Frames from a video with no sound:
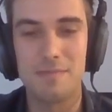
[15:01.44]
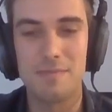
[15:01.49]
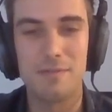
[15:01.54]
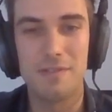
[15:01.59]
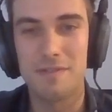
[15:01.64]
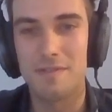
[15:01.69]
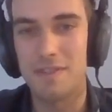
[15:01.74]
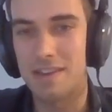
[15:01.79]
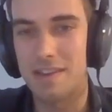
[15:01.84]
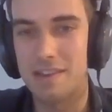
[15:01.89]

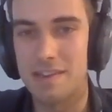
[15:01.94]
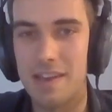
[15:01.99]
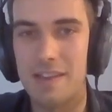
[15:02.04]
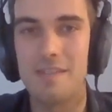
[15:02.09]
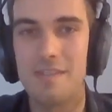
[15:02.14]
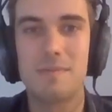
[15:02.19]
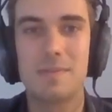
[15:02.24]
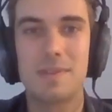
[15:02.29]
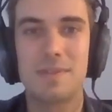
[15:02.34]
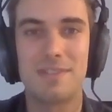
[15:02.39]
more of like a
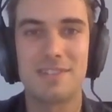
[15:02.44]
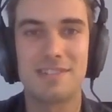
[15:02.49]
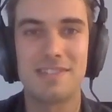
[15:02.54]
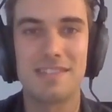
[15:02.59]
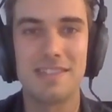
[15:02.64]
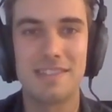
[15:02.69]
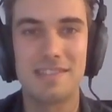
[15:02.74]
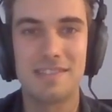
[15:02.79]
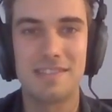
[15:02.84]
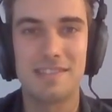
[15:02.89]
DevOps
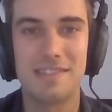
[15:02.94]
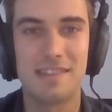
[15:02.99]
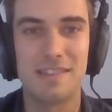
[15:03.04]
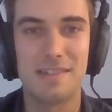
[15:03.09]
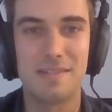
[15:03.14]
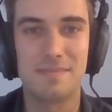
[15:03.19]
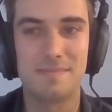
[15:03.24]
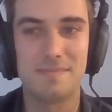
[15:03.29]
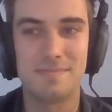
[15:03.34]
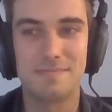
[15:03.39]
specialist
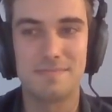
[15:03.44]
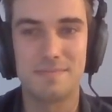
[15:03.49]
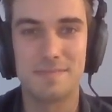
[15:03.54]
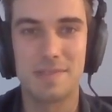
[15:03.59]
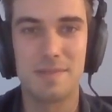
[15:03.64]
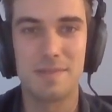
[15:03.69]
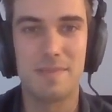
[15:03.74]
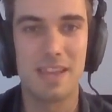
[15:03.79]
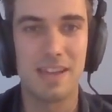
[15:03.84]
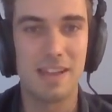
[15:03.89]
to
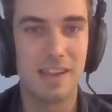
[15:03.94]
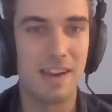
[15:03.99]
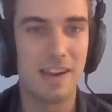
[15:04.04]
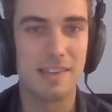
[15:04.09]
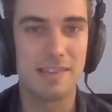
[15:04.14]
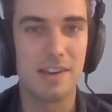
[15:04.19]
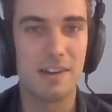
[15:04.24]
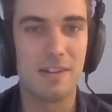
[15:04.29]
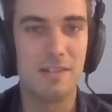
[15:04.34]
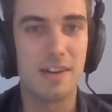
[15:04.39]
being an
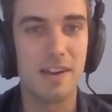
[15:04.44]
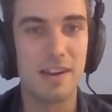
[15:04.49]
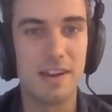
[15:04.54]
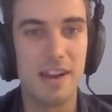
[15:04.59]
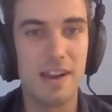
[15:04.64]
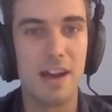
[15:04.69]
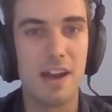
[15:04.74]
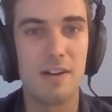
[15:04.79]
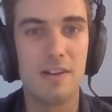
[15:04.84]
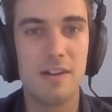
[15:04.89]
SRE
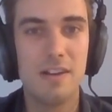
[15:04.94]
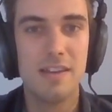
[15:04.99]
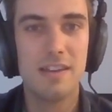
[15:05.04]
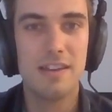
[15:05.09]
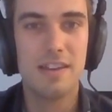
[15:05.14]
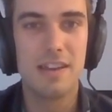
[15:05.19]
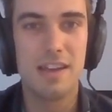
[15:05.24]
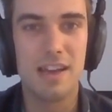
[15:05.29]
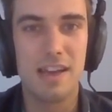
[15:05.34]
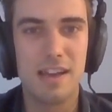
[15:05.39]
now.
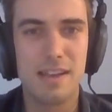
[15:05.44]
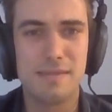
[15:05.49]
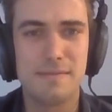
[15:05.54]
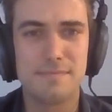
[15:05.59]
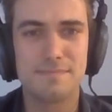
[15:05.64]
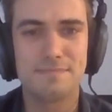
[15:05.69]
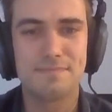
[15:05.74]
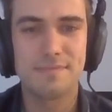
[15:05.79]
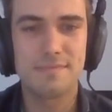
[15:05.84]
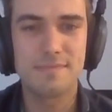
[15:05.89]

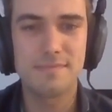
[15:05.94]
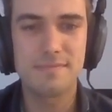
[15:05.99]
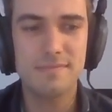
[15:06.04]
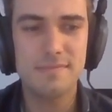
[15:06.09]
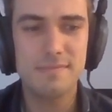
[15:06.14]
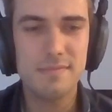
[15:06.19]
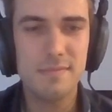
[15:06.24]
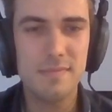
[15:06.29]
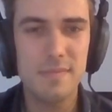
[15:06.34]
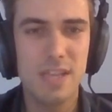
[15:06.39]
And,
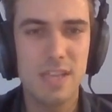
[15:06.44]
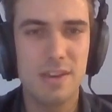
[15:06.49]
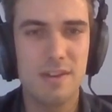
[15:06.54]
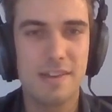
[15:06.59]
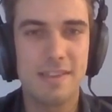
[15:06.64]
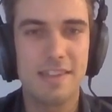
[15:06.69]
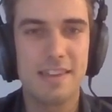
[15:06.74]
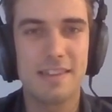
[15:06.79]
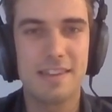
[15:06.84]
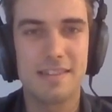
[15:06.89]

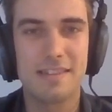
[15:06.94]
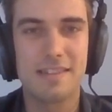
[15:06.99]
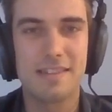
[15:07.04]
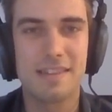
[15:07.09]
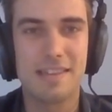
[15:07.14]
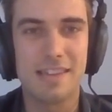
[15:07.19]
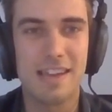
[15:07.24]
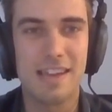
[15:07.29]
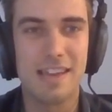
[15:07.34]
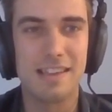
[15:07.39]
I think,
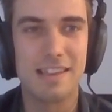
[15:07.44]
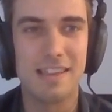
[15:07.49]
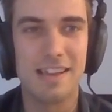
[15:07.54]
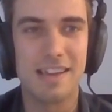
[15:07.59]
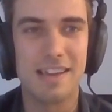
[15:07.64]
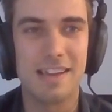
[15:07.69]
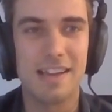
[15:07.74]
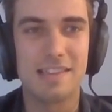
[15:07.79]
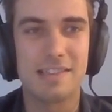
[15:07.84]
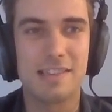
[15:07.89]
again,
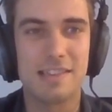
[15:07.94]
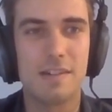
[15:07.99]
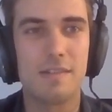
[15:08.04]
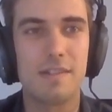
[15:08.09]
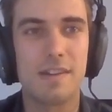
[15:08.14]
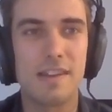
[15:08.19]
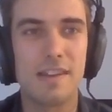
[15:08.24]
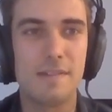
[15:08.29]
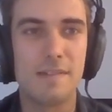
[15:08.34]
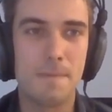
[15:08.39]
like
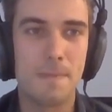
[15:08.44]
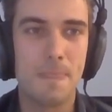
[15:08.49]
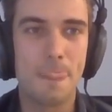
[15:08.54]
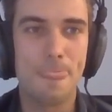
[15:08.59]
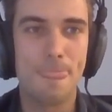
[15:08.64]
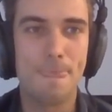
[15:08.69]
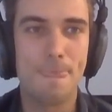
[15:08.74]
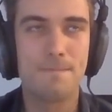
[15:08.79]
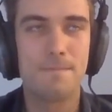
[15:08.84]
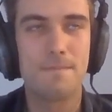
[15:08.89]
SRE
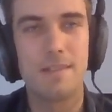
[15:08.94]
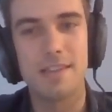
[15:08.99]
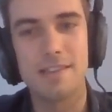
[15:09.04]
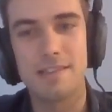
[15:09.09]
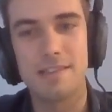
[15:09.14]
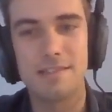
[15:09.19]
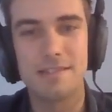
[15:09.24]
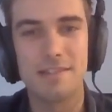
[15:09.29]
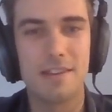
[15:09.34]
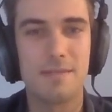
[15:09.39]
is
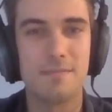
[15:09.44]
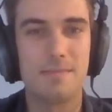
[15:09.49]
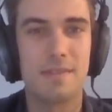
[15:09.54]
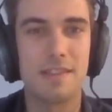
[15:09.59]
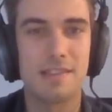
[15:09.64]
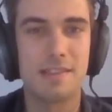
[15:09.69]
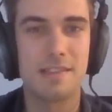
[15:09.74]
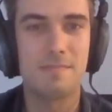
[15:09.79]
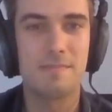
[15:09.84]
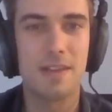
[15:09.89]
a term
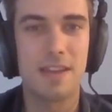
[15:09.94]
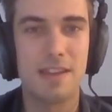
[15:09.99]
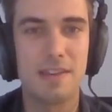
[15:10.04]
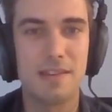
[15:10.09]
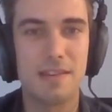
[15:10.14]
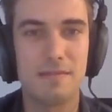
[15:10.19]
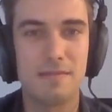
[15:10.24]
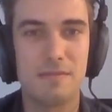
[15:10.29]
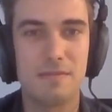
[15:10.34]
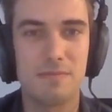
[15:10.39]
that's
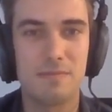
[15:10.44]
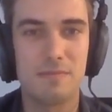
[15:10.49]
been